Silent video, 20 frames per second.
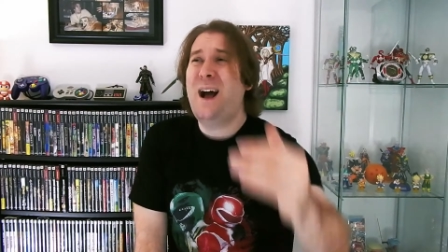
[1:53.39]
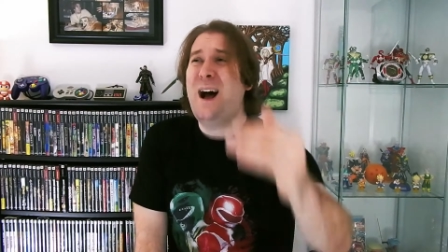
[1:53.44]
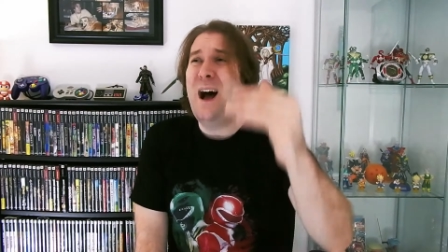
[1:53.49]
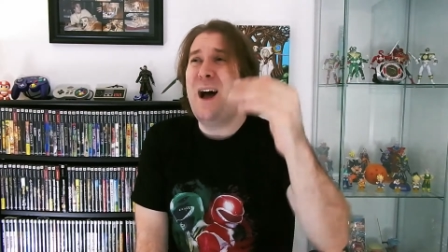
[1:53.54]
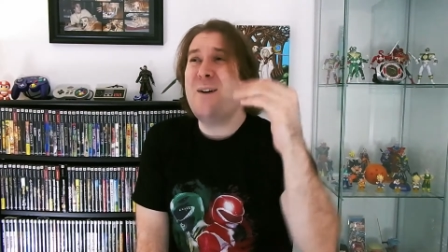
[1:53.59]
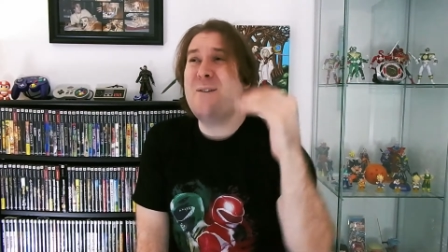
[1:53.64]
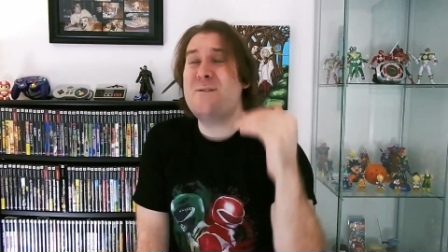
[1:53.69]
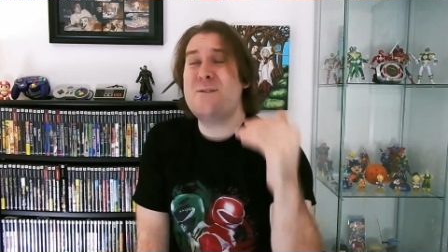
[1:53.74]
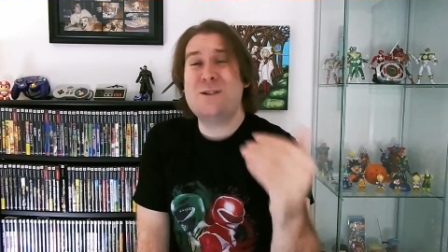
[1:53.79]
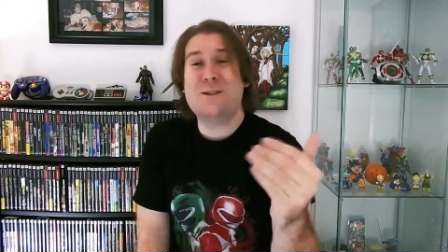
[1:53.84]

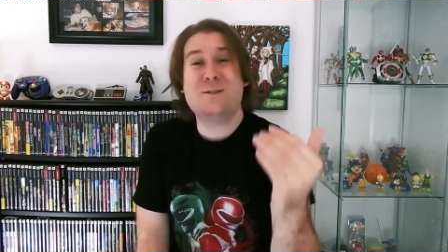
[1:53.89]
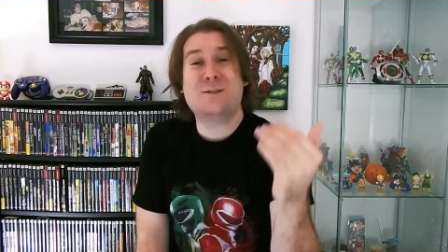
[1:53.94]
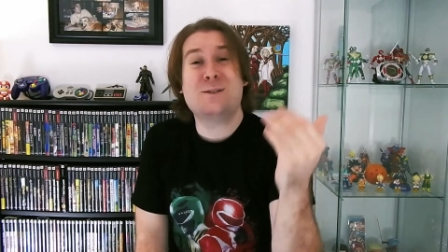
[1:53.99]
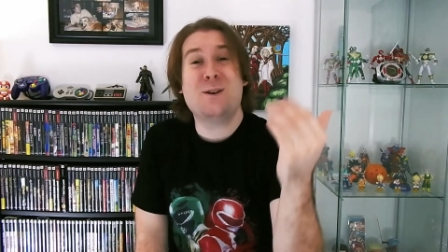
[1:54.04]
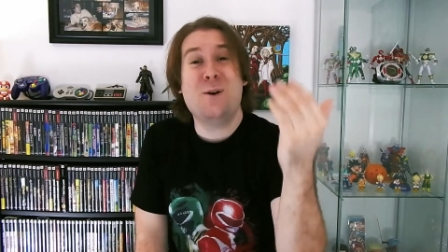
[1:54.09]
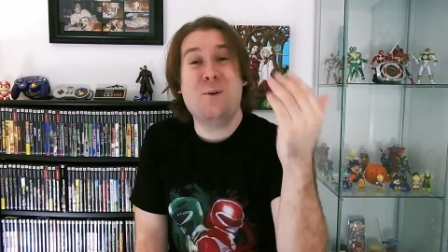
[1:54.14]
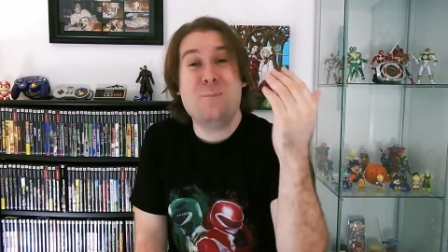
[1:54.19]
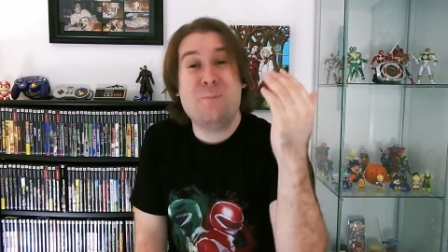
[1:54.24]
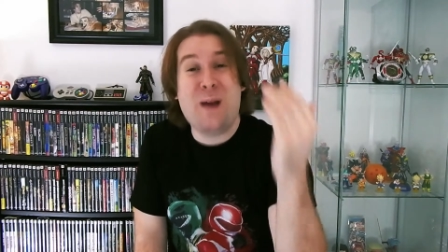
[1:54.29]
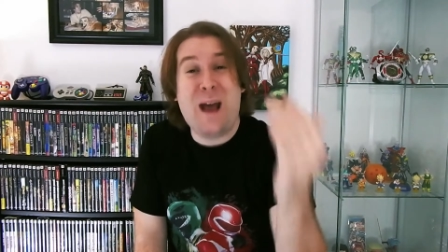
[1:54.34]
I feel
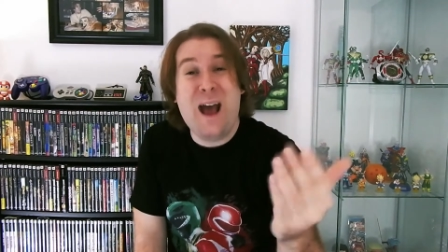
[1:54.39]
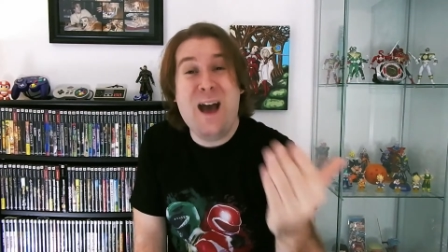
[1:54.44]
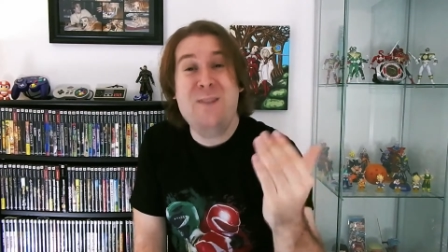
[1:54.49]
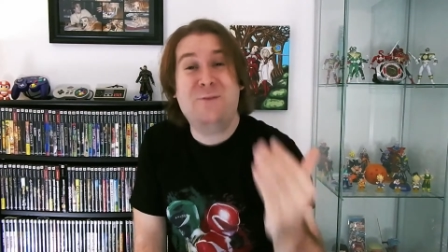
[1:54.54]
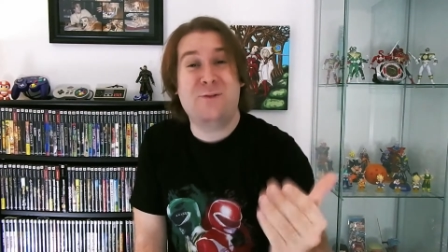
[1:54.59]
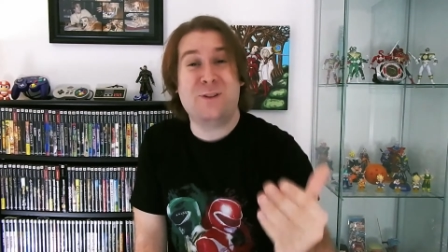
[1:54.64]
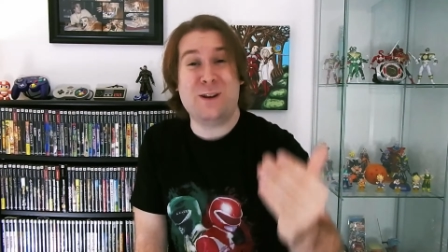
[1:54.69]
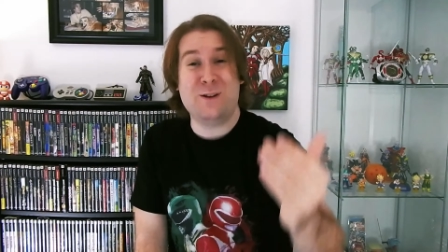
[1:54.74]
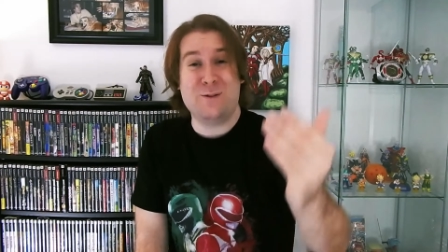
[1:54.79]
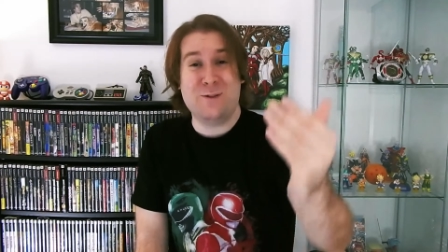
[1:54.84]
so bad
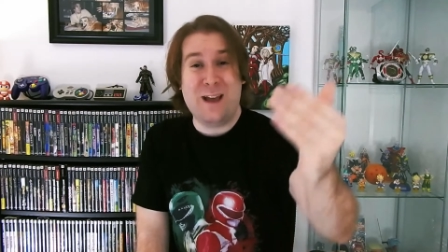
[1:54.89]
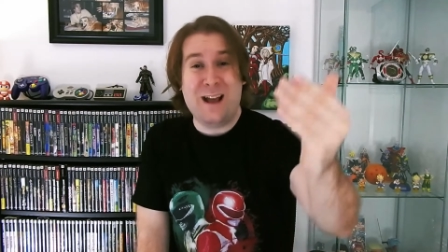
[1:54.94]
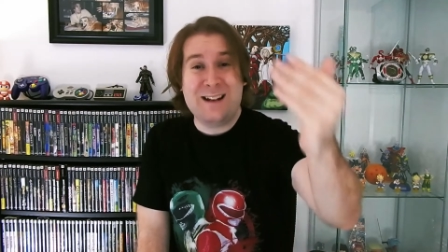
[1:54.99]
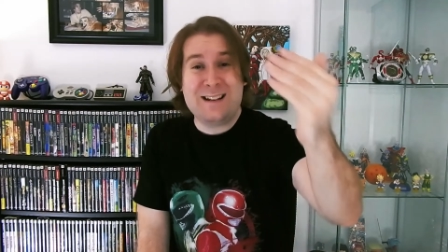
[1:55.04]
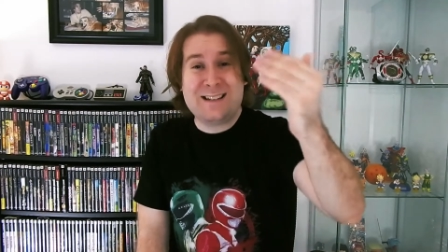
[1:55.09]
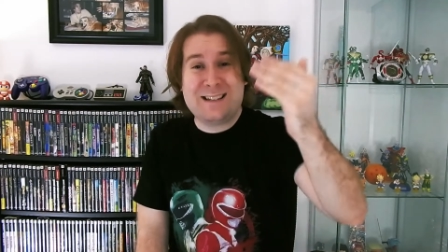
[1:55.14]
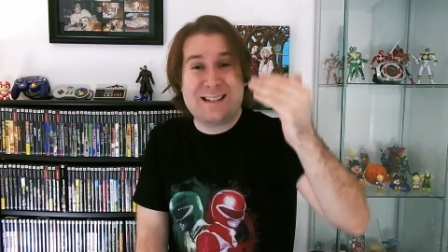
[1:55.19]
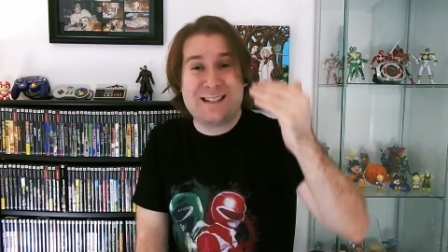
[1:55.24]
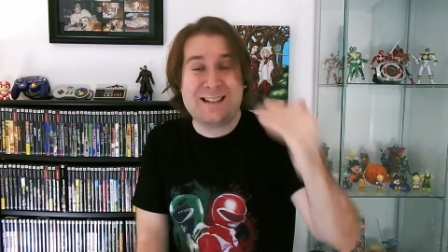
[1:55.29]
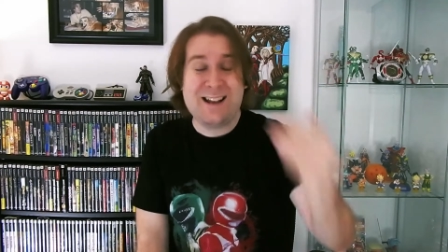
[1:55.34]
for you. That
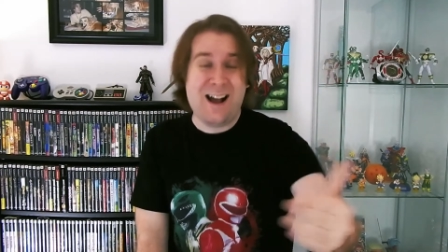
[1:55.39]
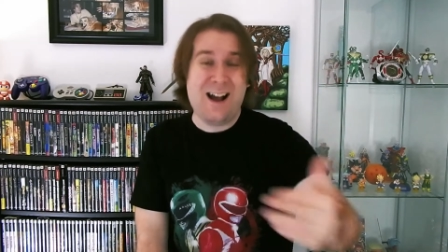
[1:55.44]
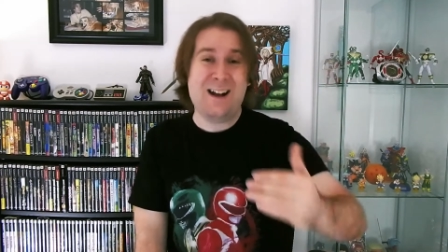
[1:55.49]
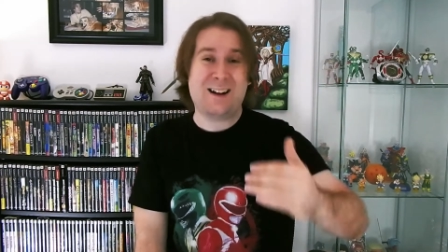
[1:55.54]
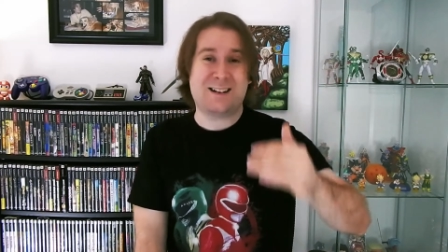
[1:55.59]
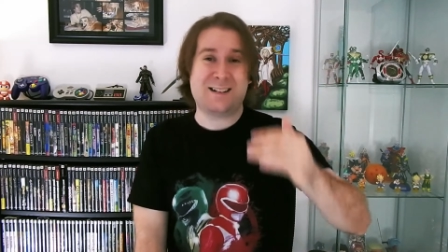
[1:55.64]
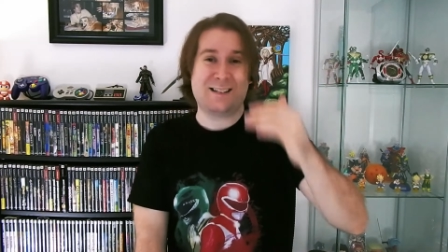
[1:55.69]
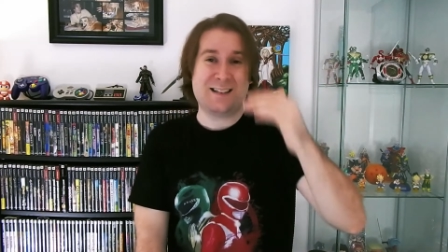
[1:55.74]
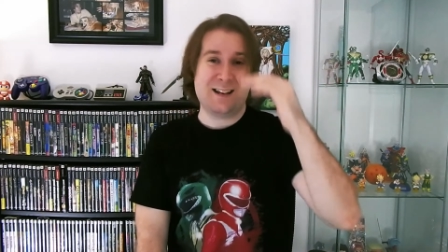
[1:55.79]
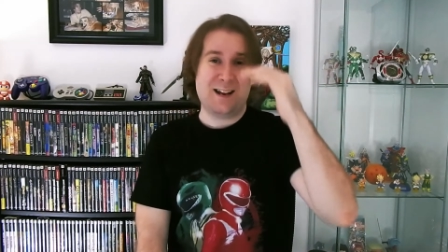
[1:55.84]

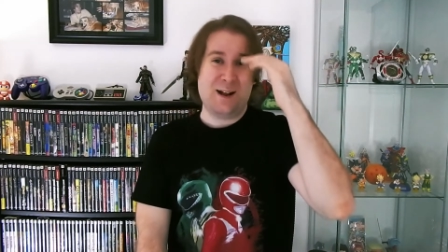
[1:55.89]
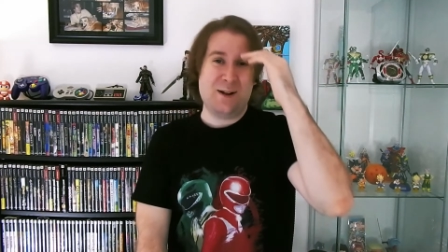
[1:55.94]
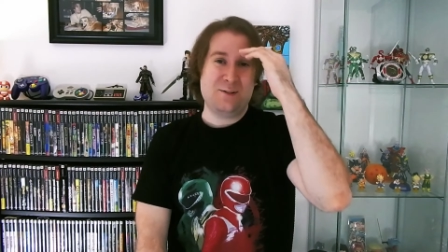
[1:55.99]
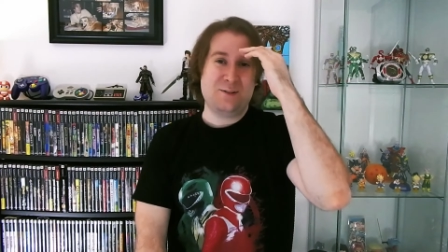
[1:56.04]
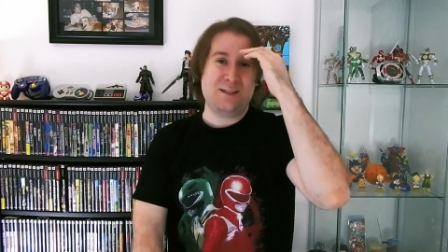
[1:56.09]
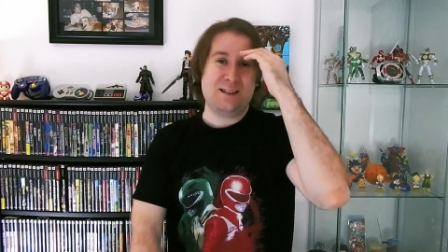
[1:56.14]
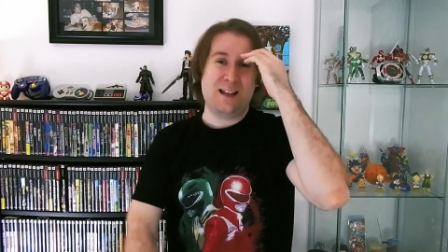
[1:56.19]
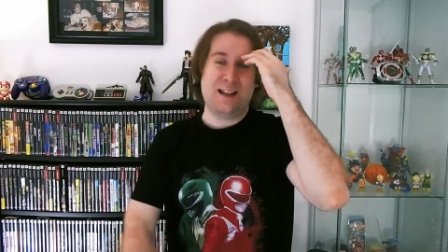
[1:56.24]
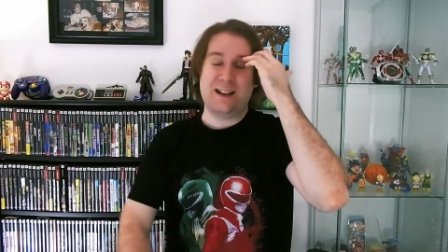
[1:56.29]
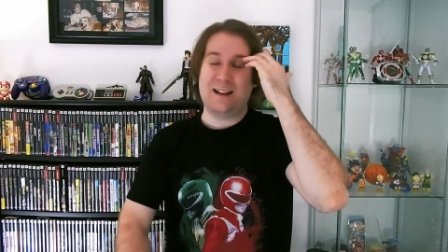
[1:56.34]
sucks. And I
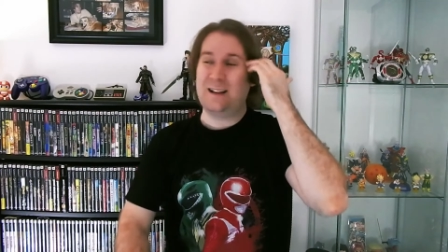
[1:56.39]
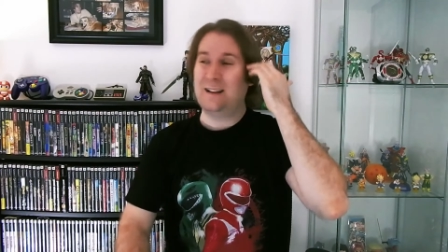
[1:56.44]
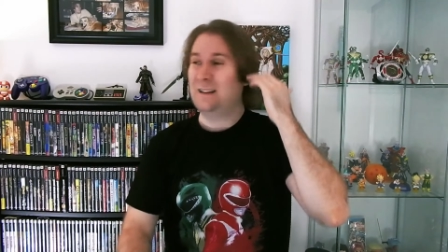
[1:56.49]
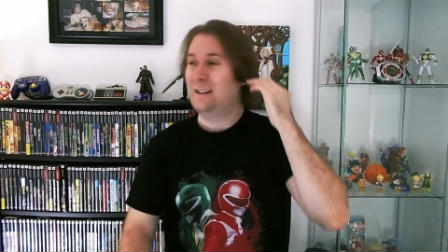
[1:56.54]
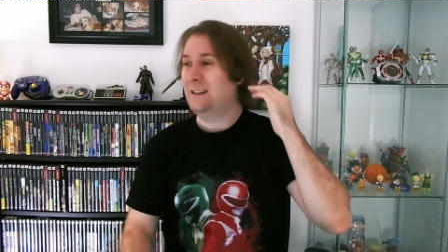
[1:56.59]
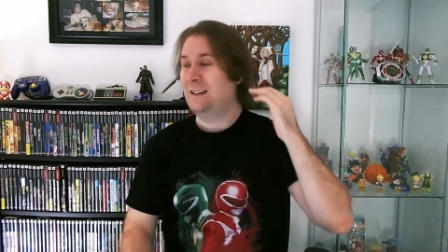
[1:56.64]
was like,